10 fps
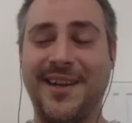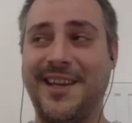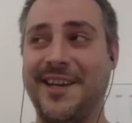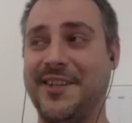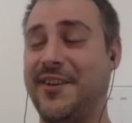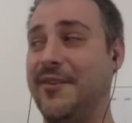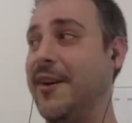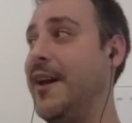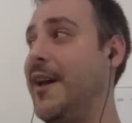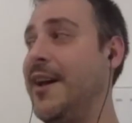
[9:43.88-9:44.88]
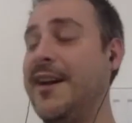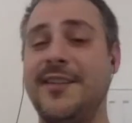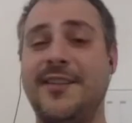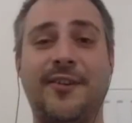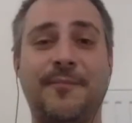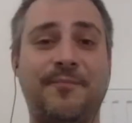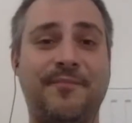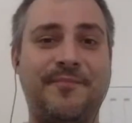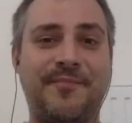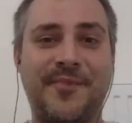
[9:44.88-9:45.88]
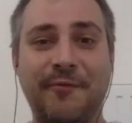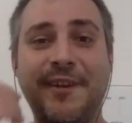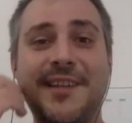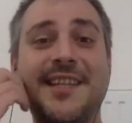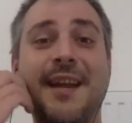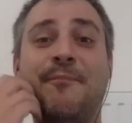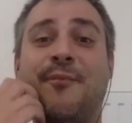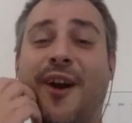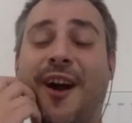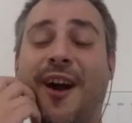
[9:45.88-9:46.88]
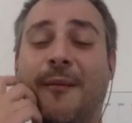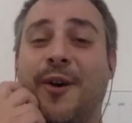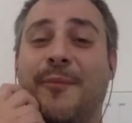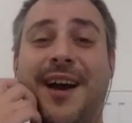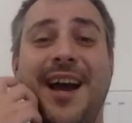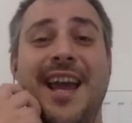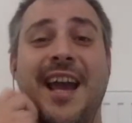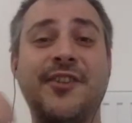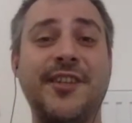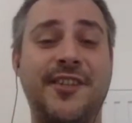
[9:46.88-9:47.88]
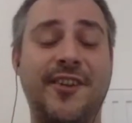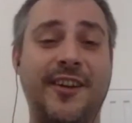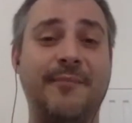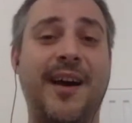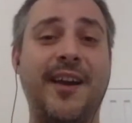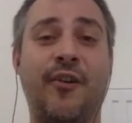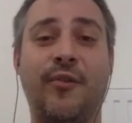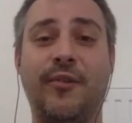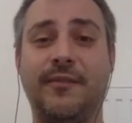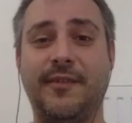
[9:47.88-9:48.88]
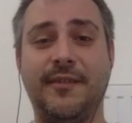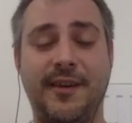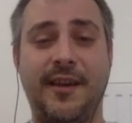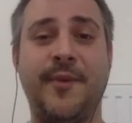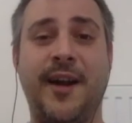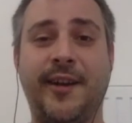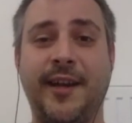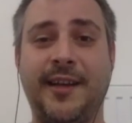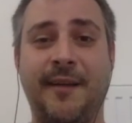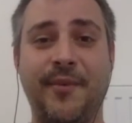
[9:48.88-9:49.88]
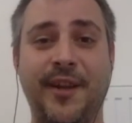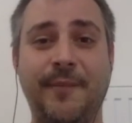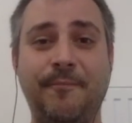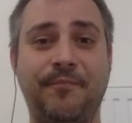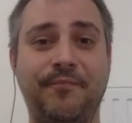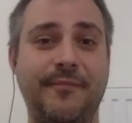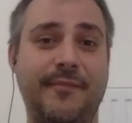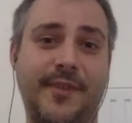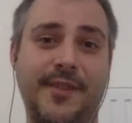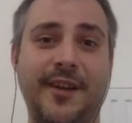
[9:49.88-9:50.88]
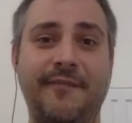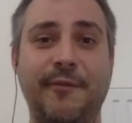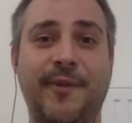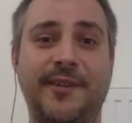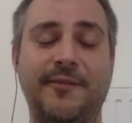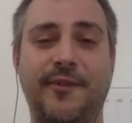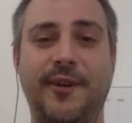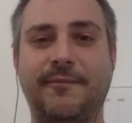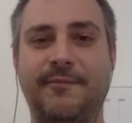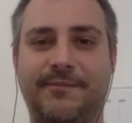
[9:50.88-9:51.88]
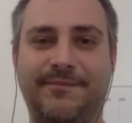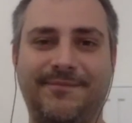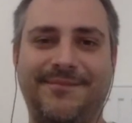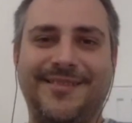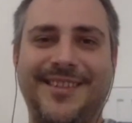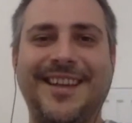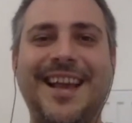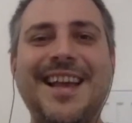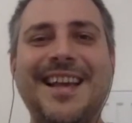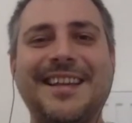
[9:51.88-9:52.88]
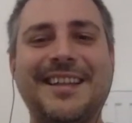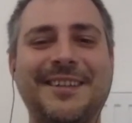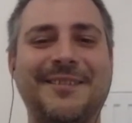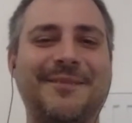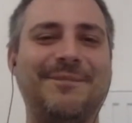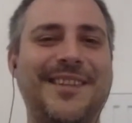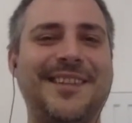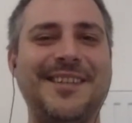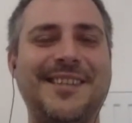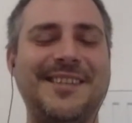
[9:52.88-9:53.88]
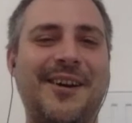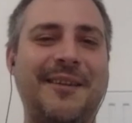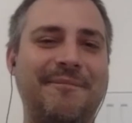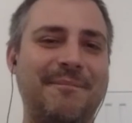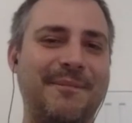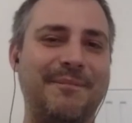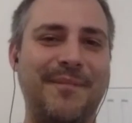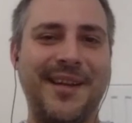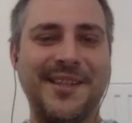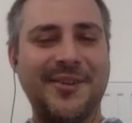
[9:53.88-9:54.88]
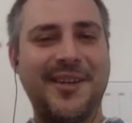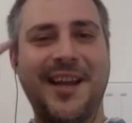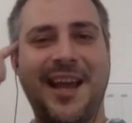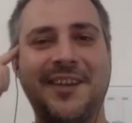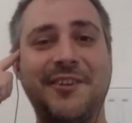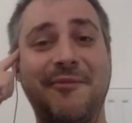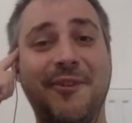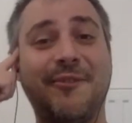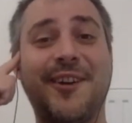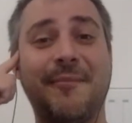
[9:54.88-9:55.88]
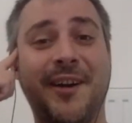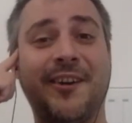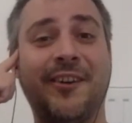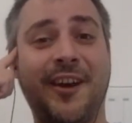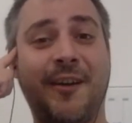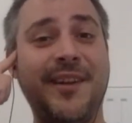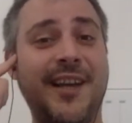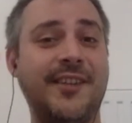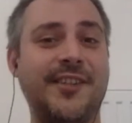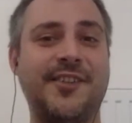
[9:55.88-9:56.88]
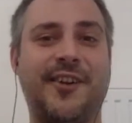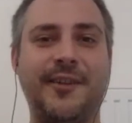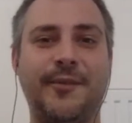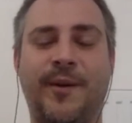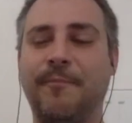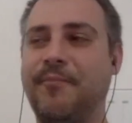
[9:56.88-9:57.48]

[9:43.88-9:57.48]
years ago. So to fix that problem, I actually started my own American company. So if you want to work, this is how I made it so that I actually work for an American company. I just started one.